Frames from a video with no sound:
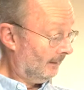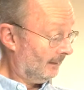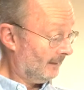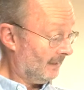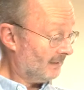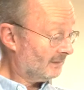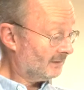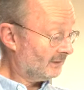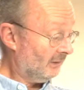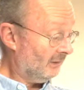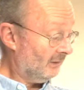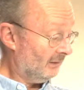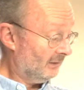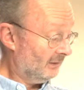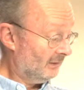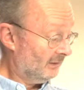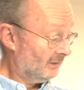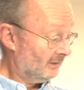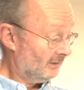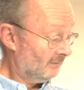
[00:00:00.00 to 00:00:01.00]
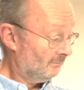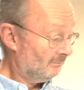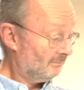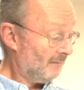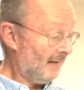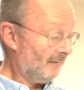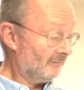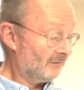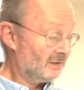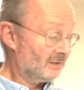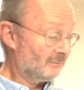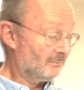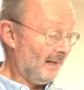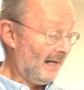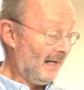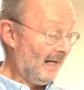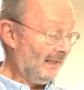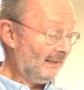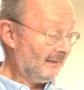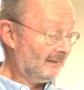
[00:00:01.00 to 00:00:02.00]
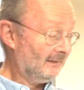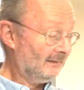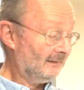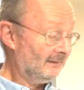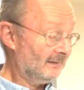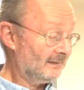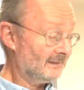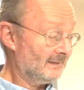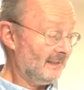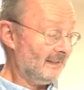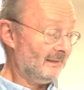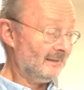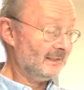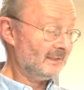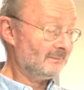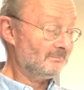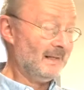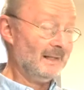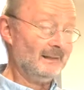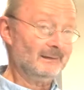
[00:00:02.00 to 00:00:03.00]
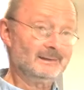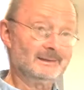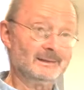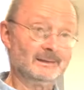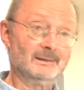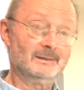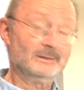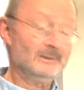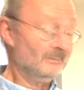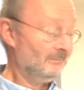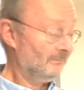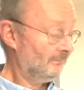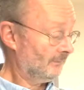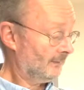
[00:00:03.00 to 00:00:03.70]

And as Scotland bounced back as the ice melted,